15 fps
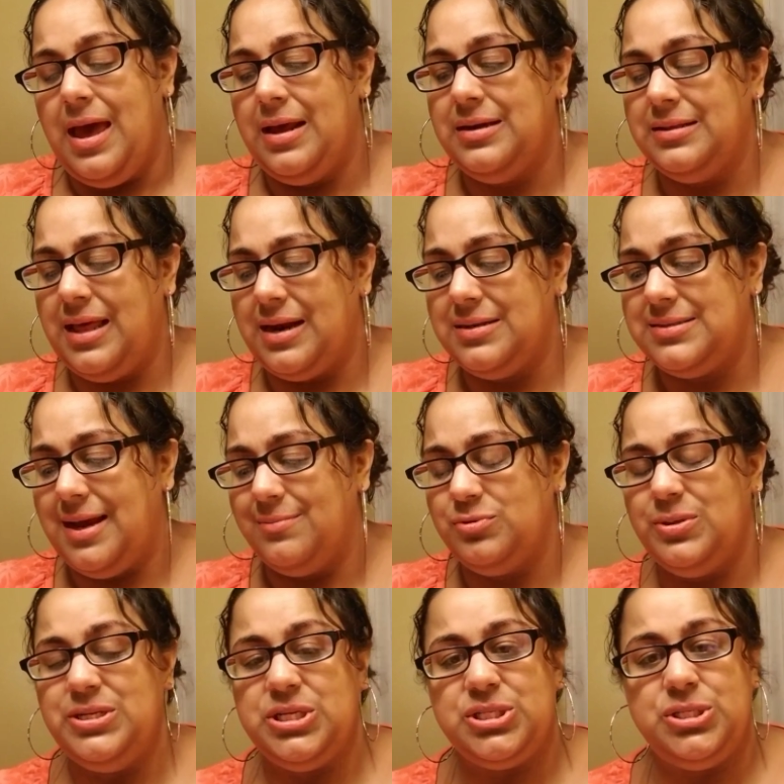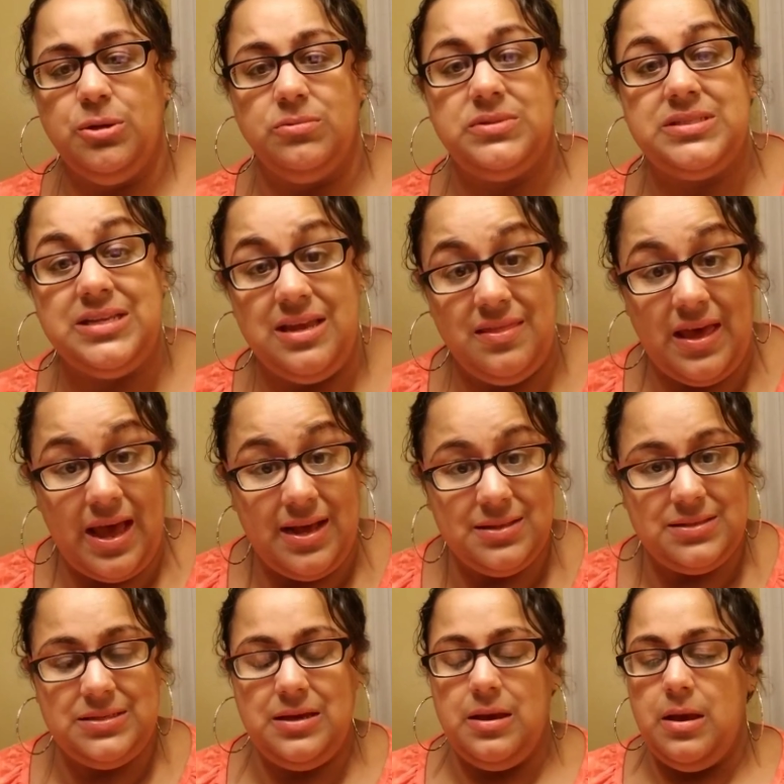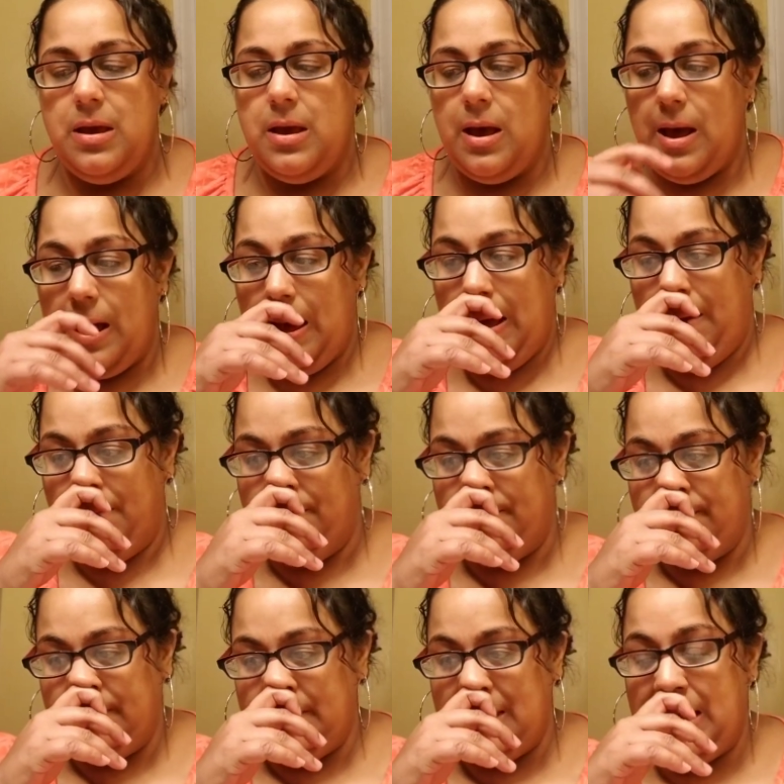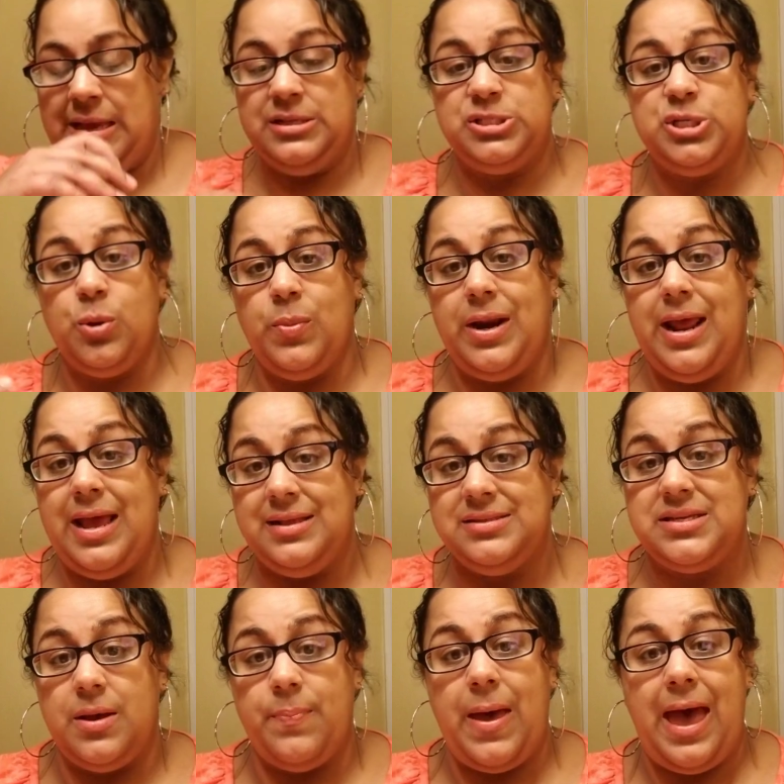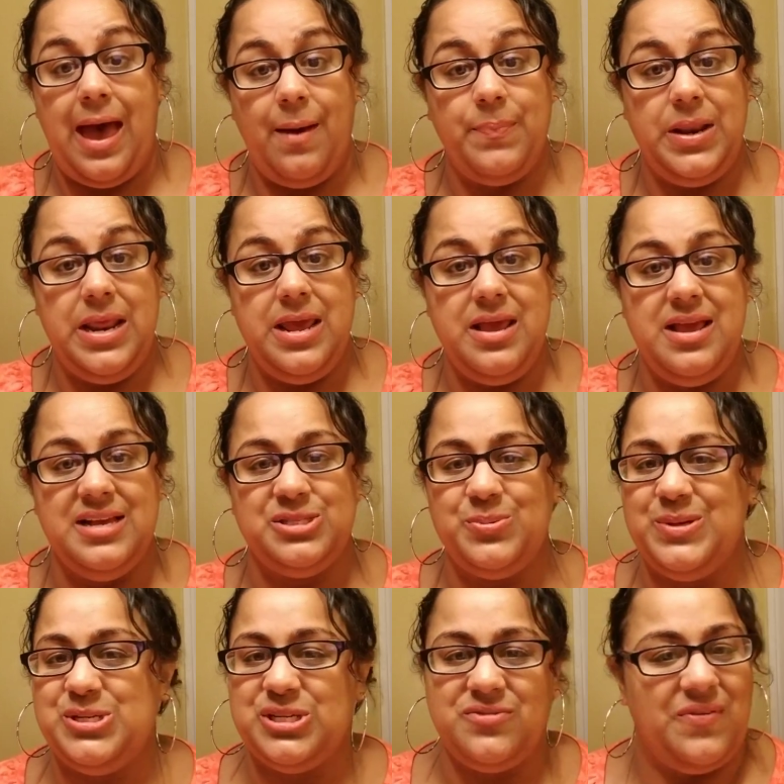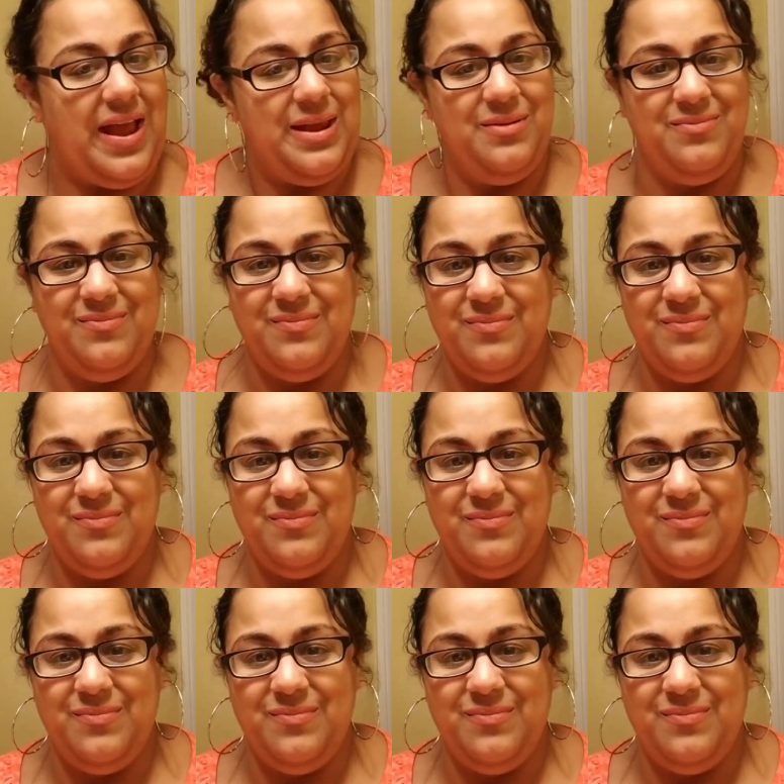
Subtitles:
And a lot of times we just don't see that. And so what ends up happening is we just fight.